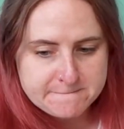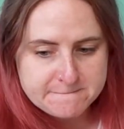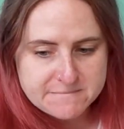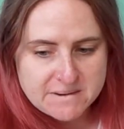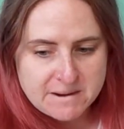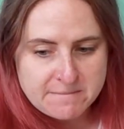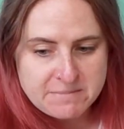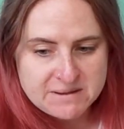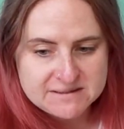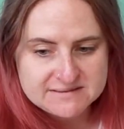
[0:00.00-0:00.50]

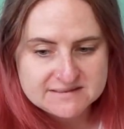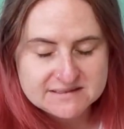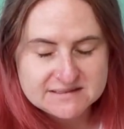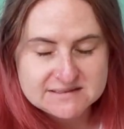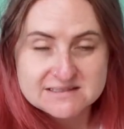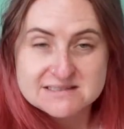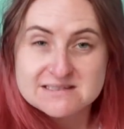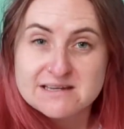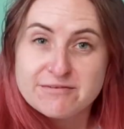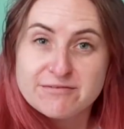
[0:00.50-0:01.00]
My business
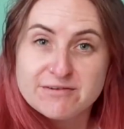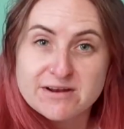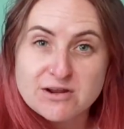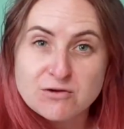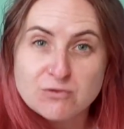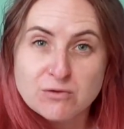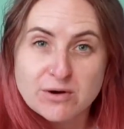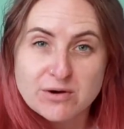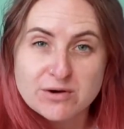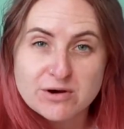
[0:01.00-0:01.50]
has definitely
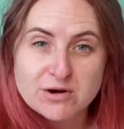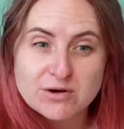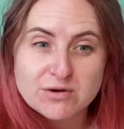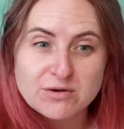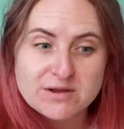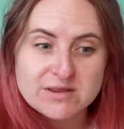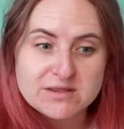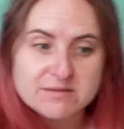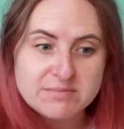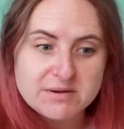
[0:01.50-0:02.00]
grown a
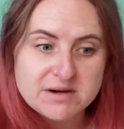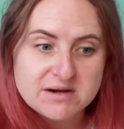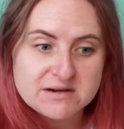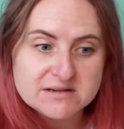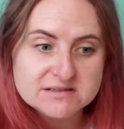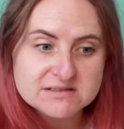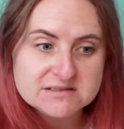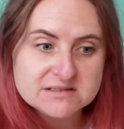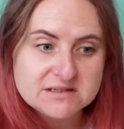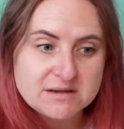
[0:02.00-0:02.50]
lot in the
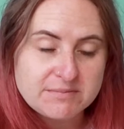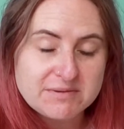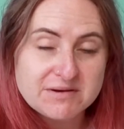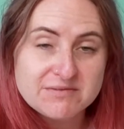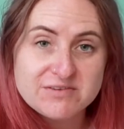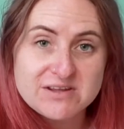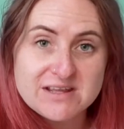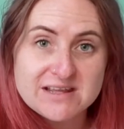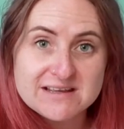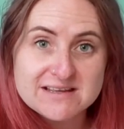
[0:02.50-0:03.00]
past couple
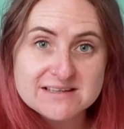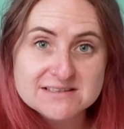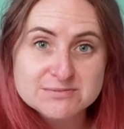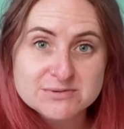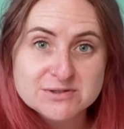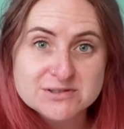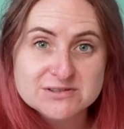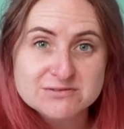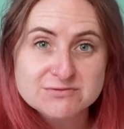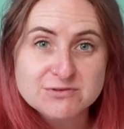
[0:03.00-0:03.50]
of years
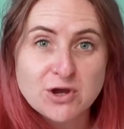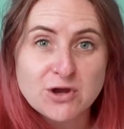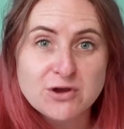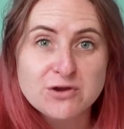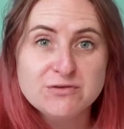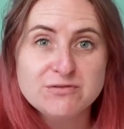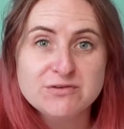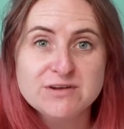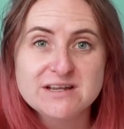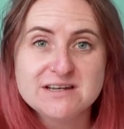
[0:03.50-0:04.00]
because of
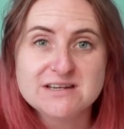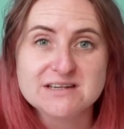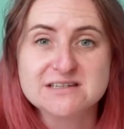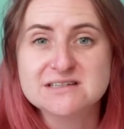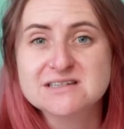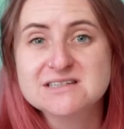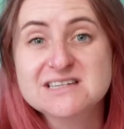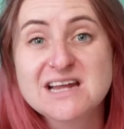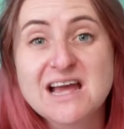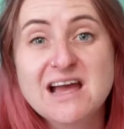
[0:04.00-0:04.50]
COVID and
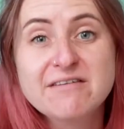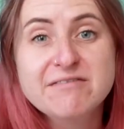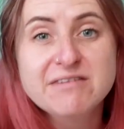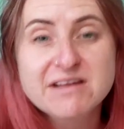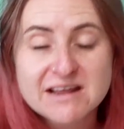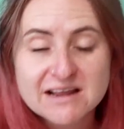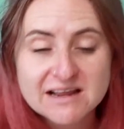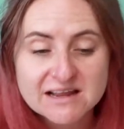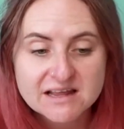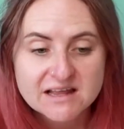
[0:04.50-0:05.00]
just
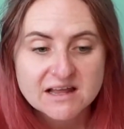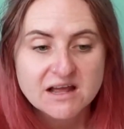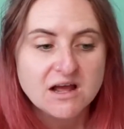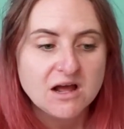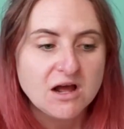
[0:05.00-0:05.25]
having